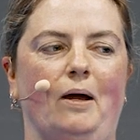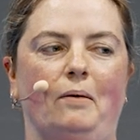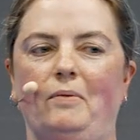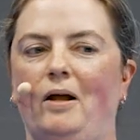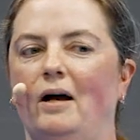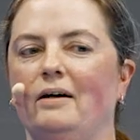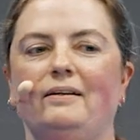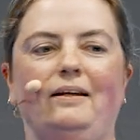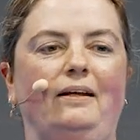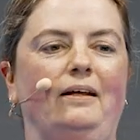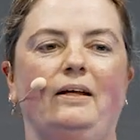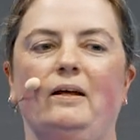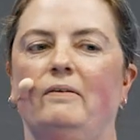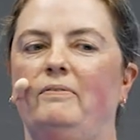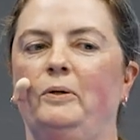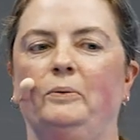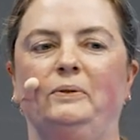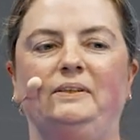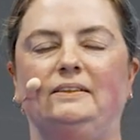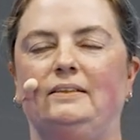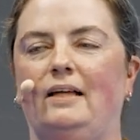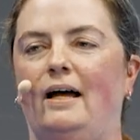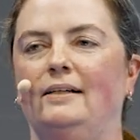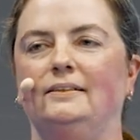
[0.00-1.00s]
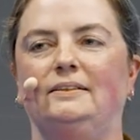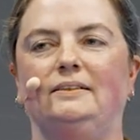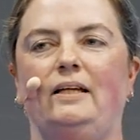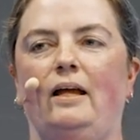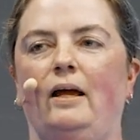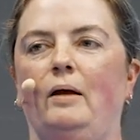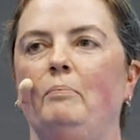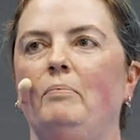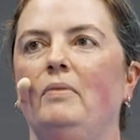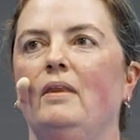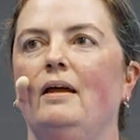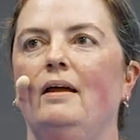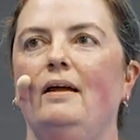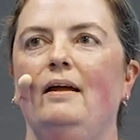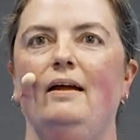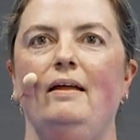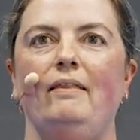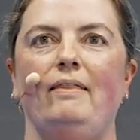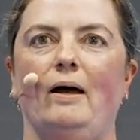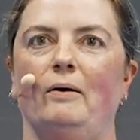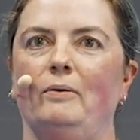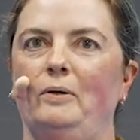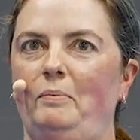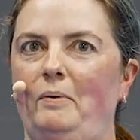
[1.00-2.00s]
I'm not going to give you his last name.
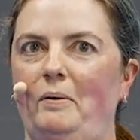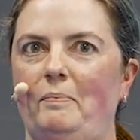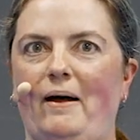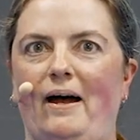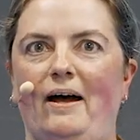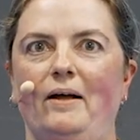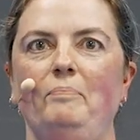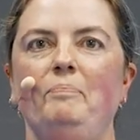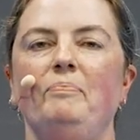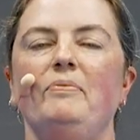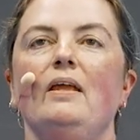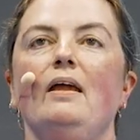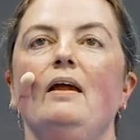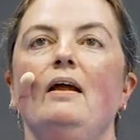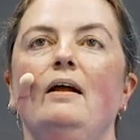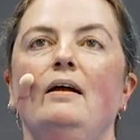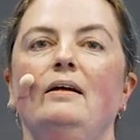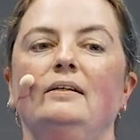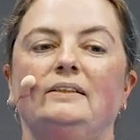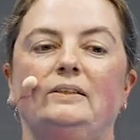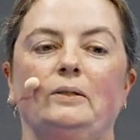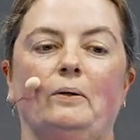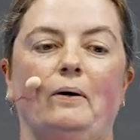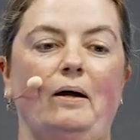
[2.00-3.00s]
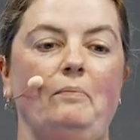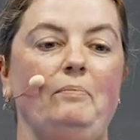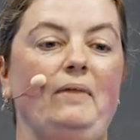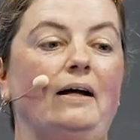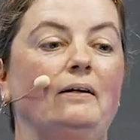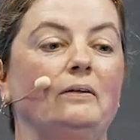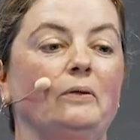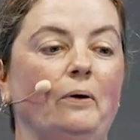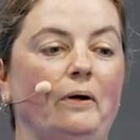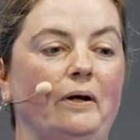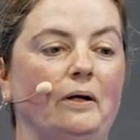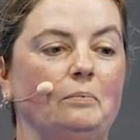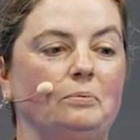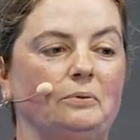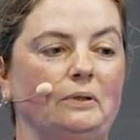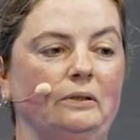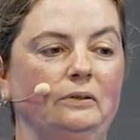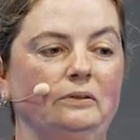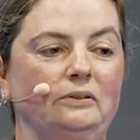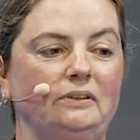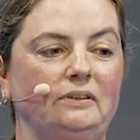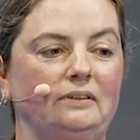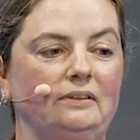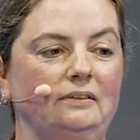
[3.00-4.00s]
That would be bad. So I'm not lawyer
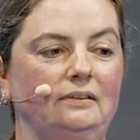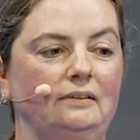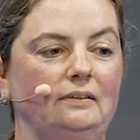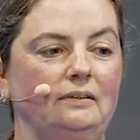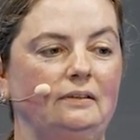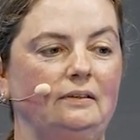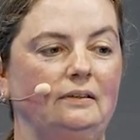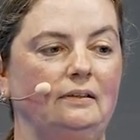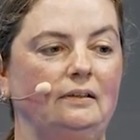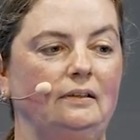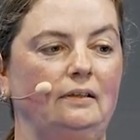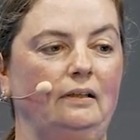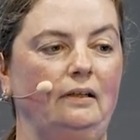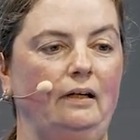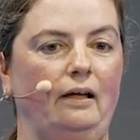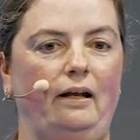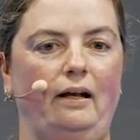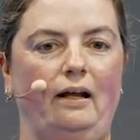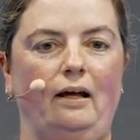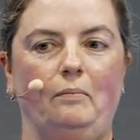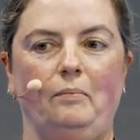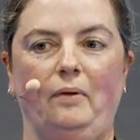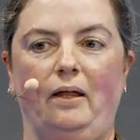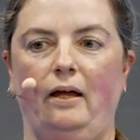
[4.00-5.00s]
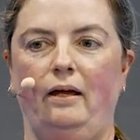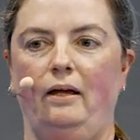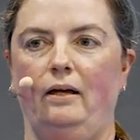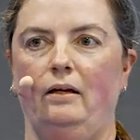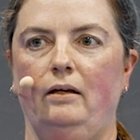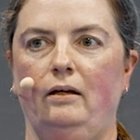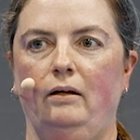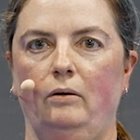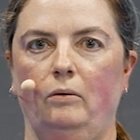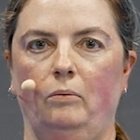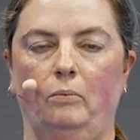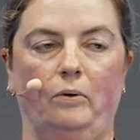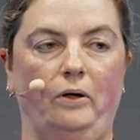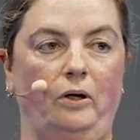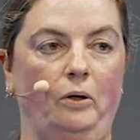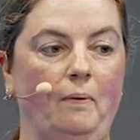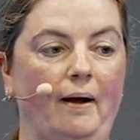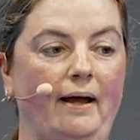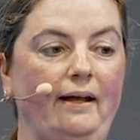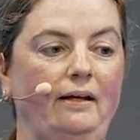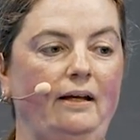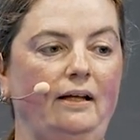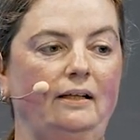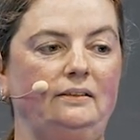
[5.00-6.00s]
Bruce. And I'm like, what do
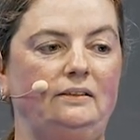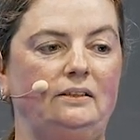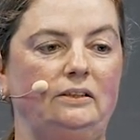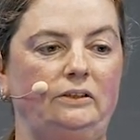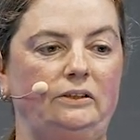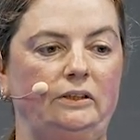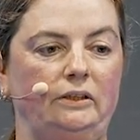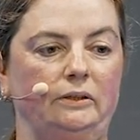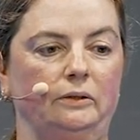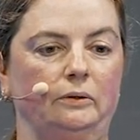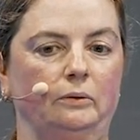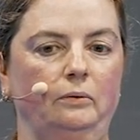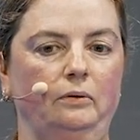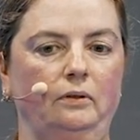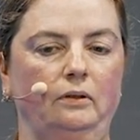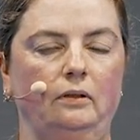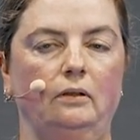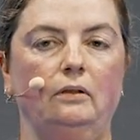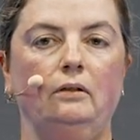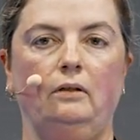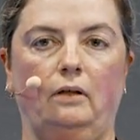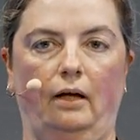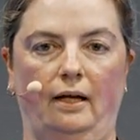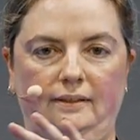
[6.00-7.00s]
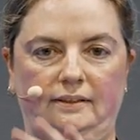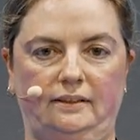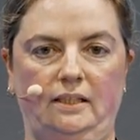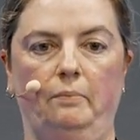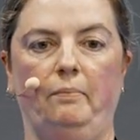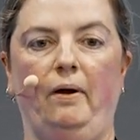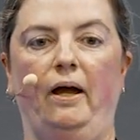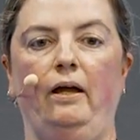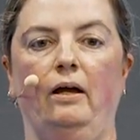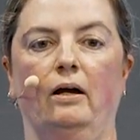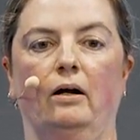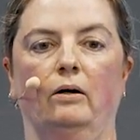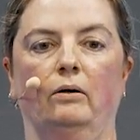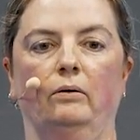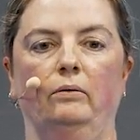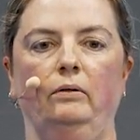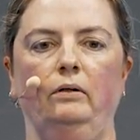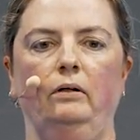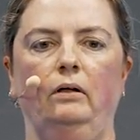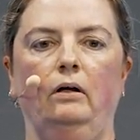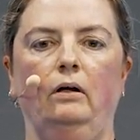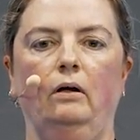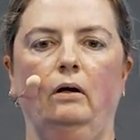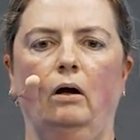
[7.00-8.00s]
I need to do? I see my
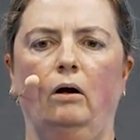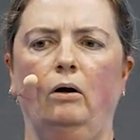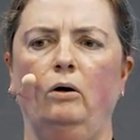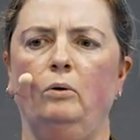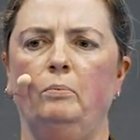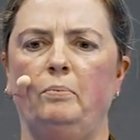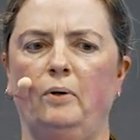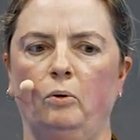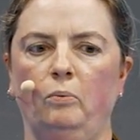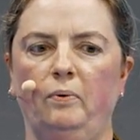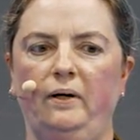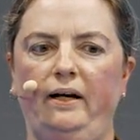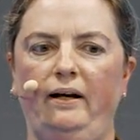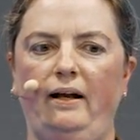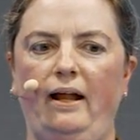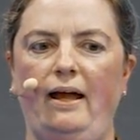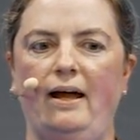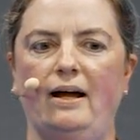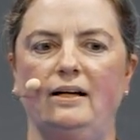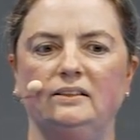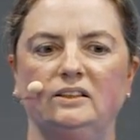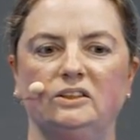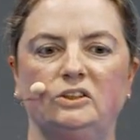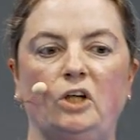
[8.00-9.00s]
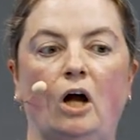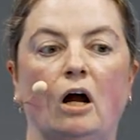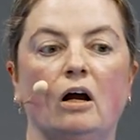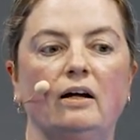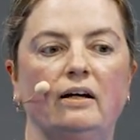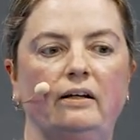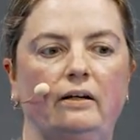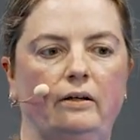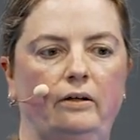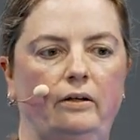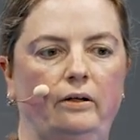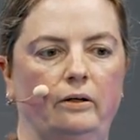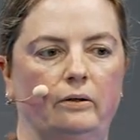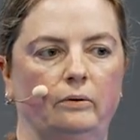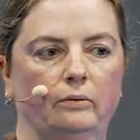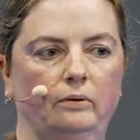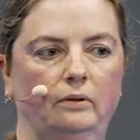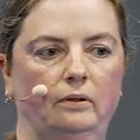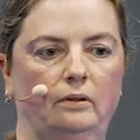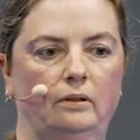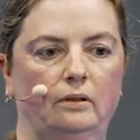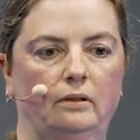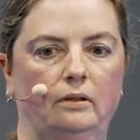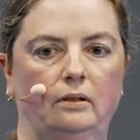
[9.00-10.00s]
own. Oh, but what did I ask Tara to do?
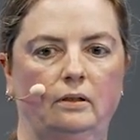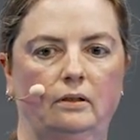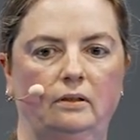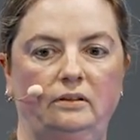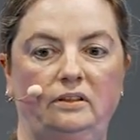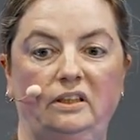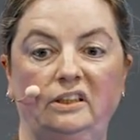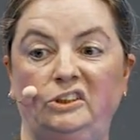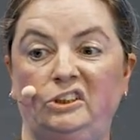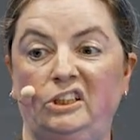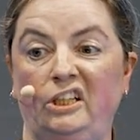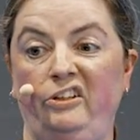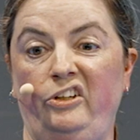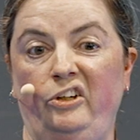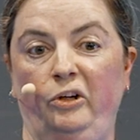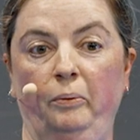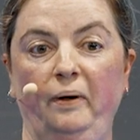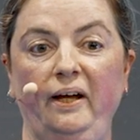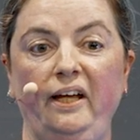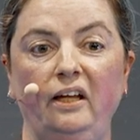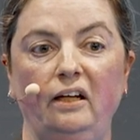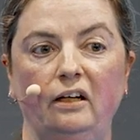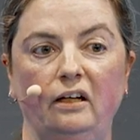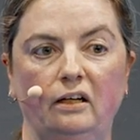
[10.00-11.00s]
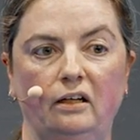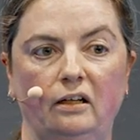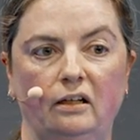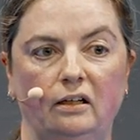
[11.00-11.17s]
Did she do it?